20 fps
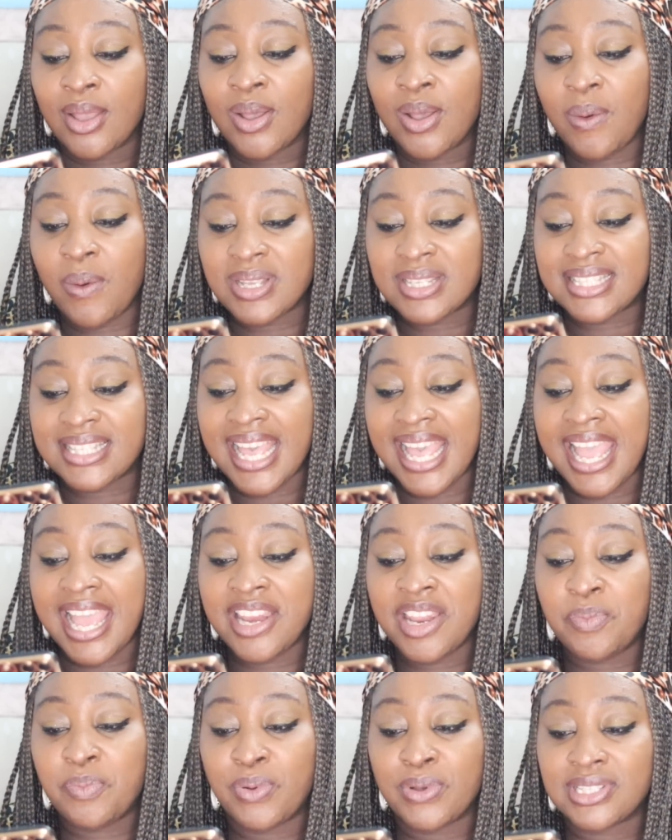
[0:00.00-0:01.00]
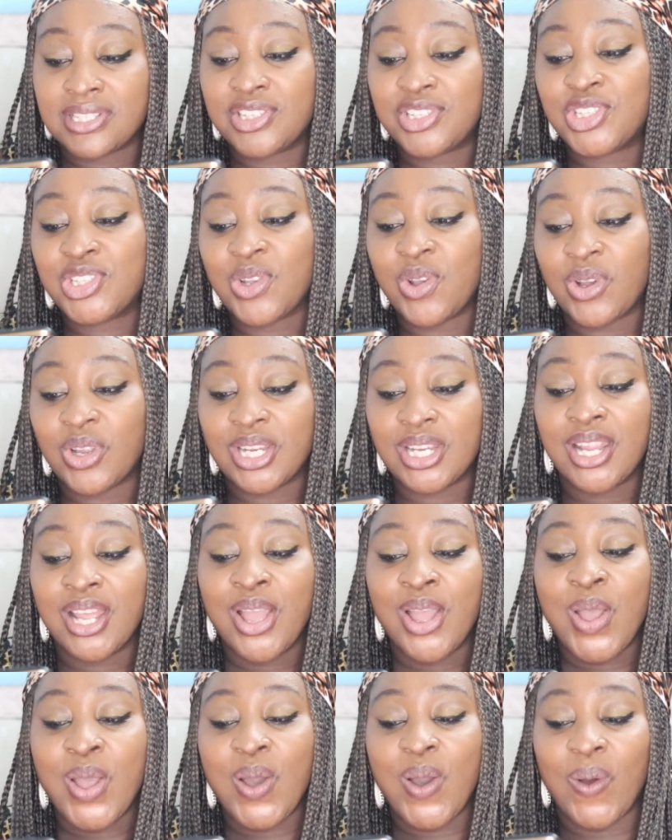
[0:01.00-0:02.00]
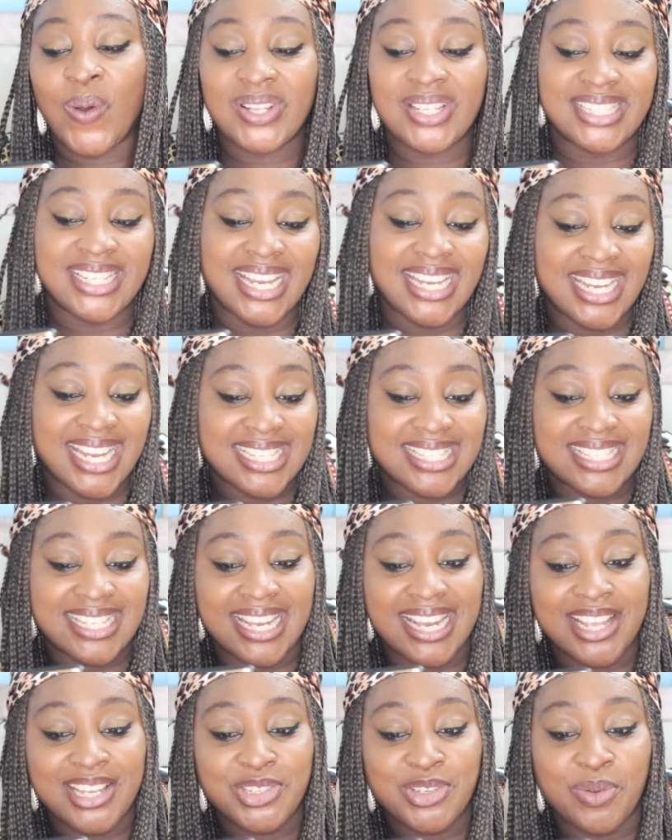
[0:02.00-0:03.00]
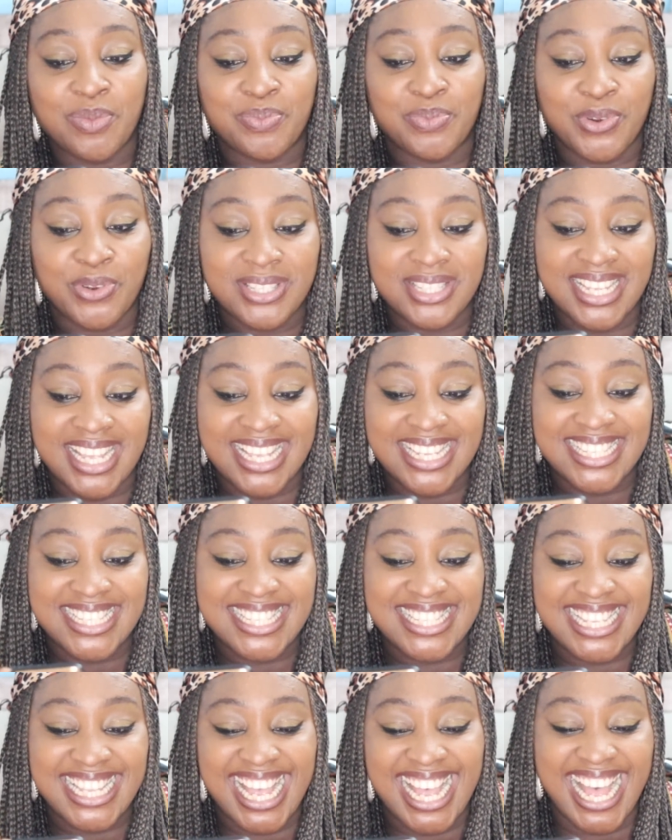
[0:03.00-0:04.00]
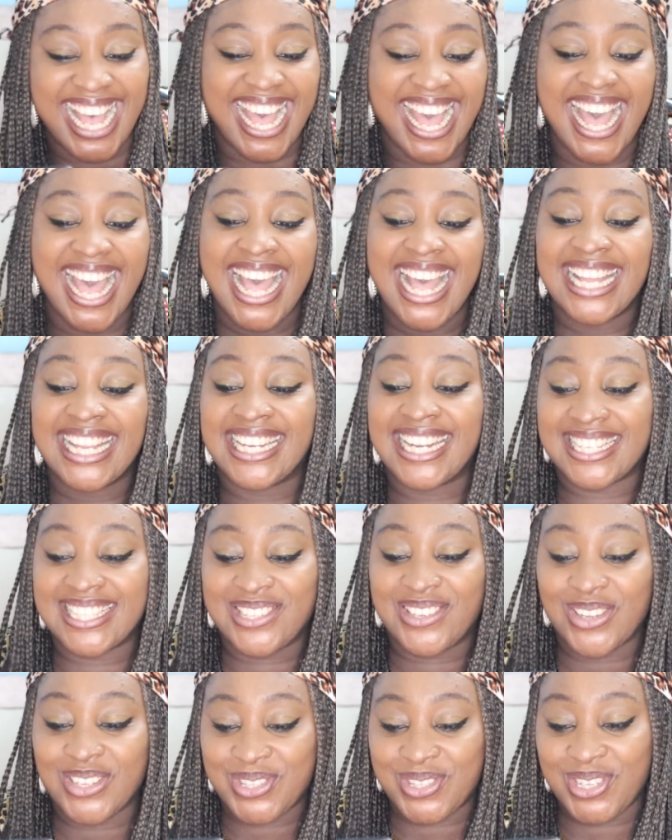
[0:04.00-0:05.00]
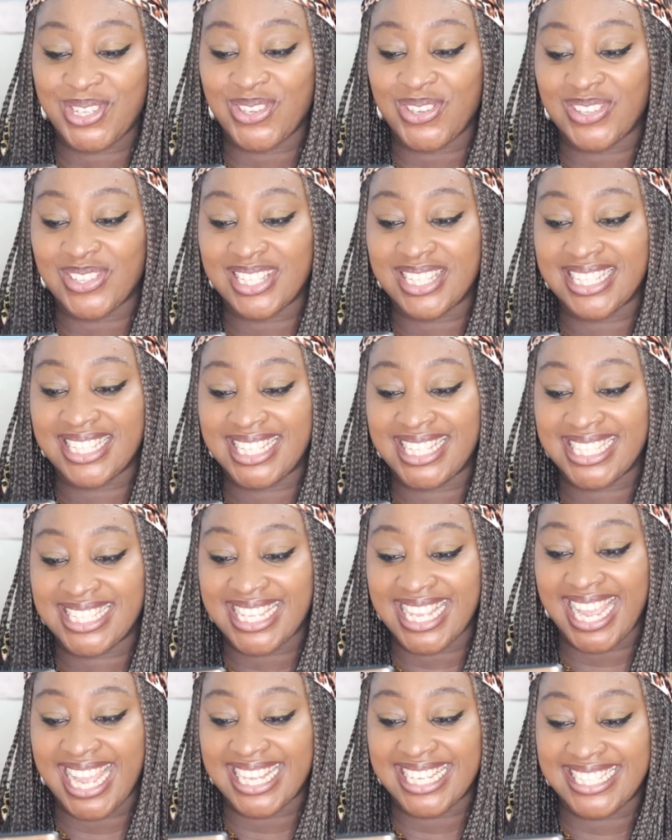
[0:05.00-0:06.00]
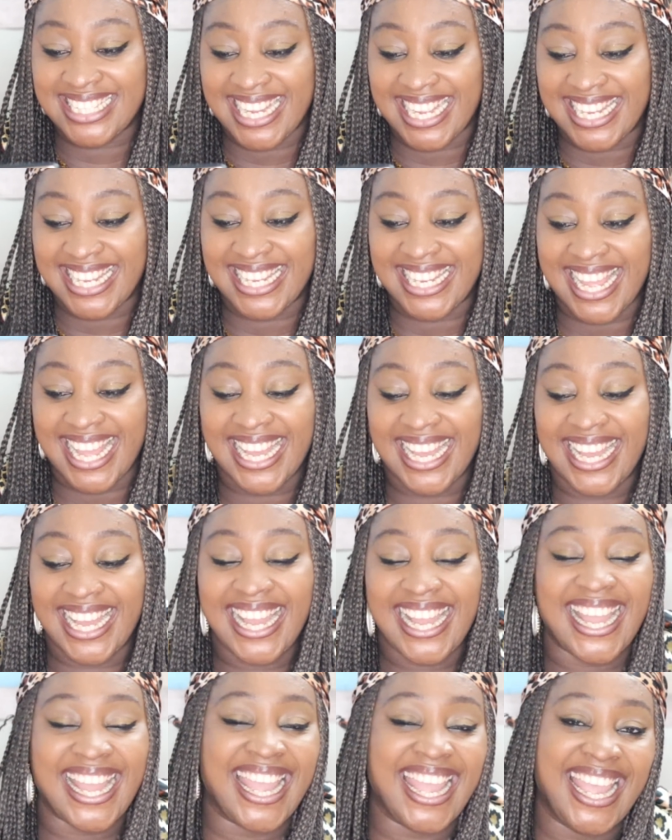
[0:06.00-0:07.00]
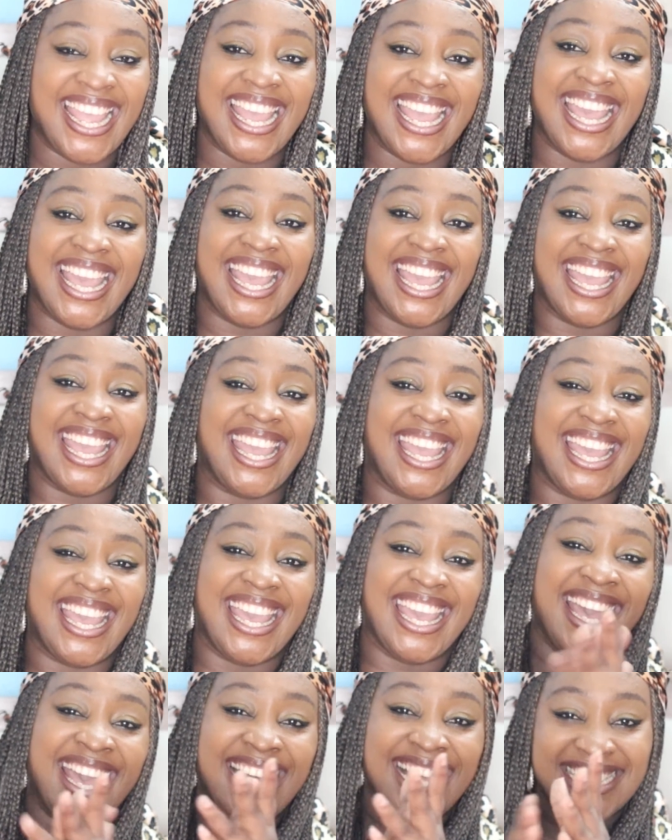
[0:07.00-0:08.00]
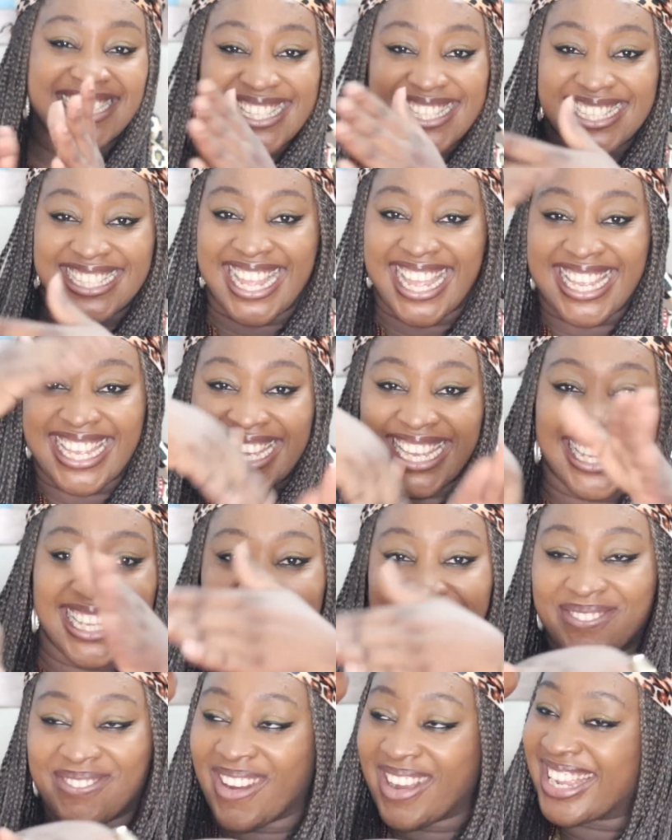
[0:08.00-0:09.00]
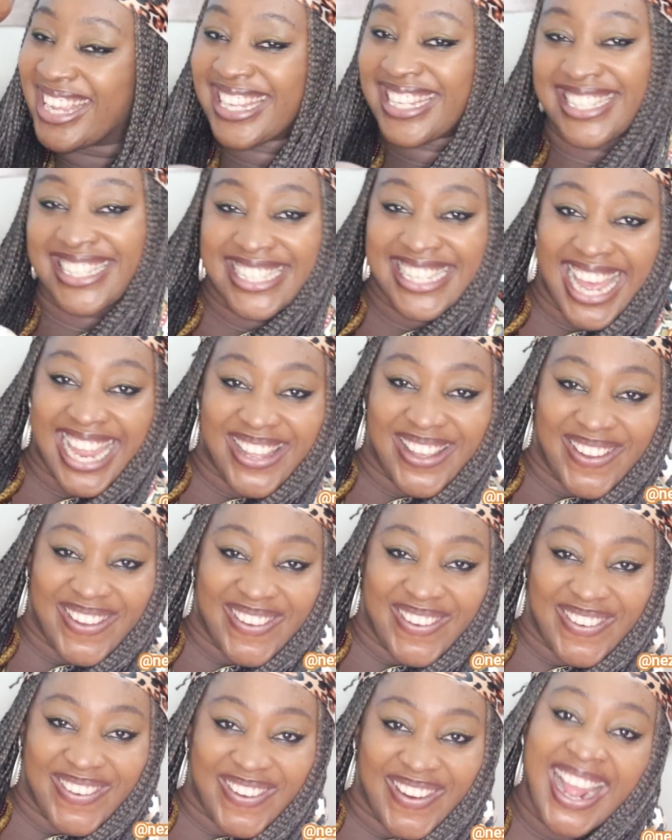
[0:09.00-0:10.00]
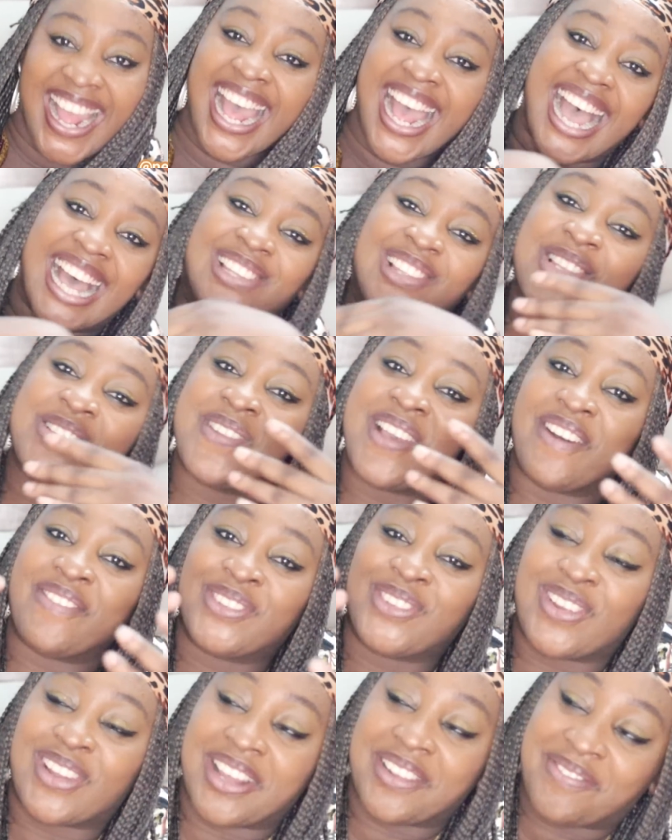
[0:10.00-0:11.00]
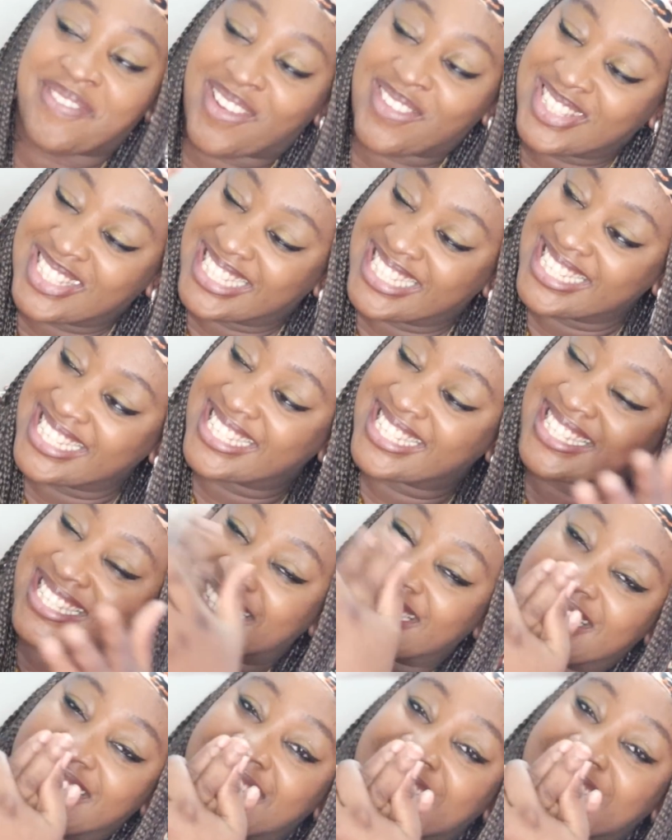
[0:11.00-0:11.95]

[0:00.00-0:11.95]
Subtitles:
was there any position or gender selection process that got to your desired gender? Hey, snake in the monkey shadow. I thought we have talked about this